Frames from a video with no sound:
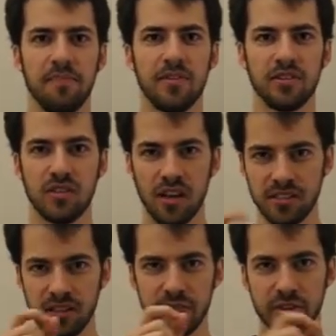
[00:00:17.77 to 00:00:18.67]
There's
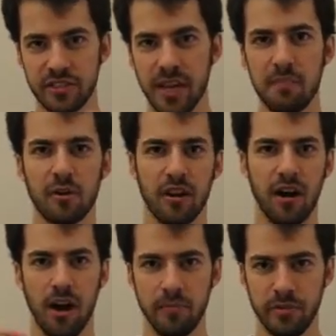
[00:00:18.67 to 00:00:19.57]
lots of separate
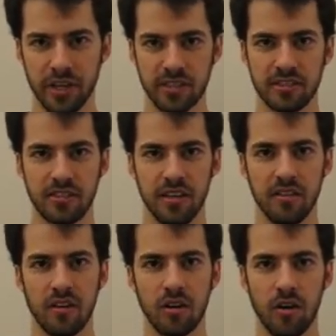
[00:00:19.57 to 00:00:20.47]
objects
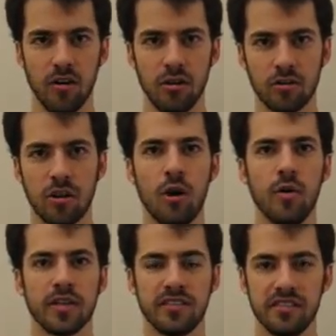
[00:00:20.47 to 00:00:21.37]
that are all
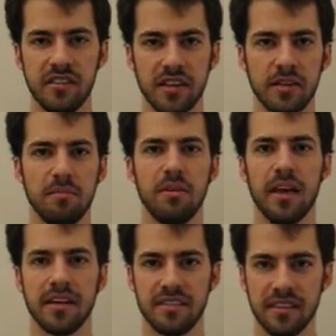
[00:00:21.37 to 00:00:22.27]
coexisting and
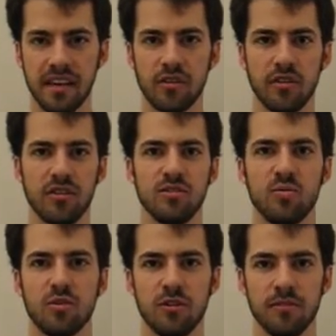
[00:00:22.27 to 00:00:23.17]
playing together in this
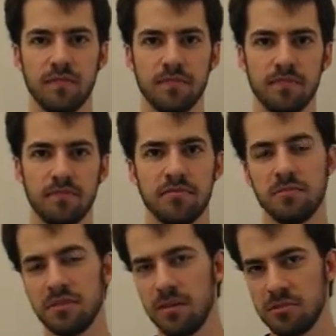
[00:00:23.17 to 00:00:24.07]
world.
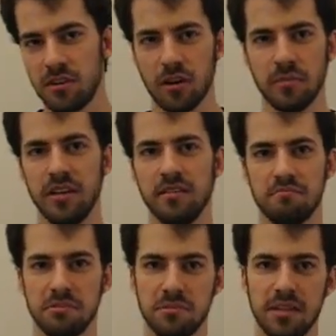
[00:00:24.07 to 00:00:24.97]
Sometimes in harmony,
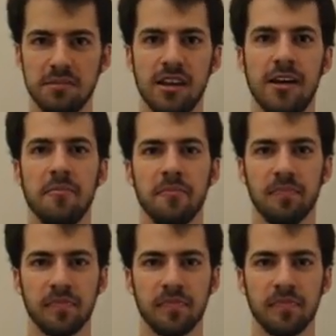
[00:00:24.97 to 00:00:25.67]
sometimes not.